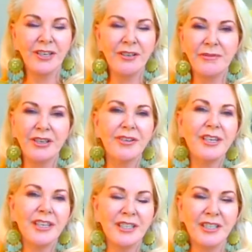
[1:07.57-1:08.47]
You know, we
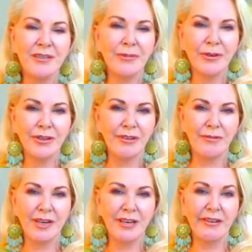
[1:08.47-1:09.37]
only get disappointed
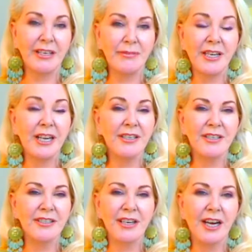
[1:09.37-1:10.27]
when our
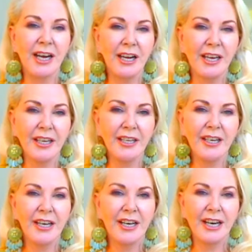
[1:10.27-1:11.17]
expectations are high,
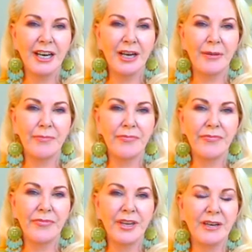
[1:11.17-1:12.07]

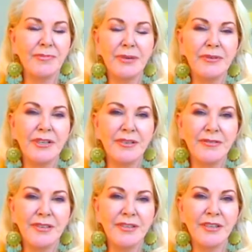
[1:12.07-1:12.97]
and people
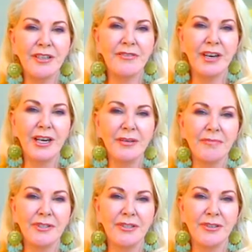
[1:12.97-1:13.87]
don't live
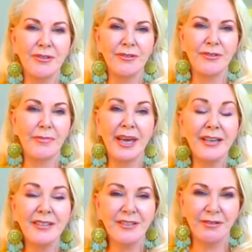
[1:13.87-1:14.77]
up to the
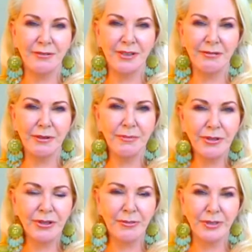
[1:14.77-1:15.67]
pedestal that we
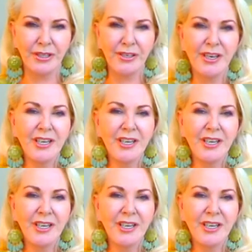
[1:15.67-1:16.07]
put them on.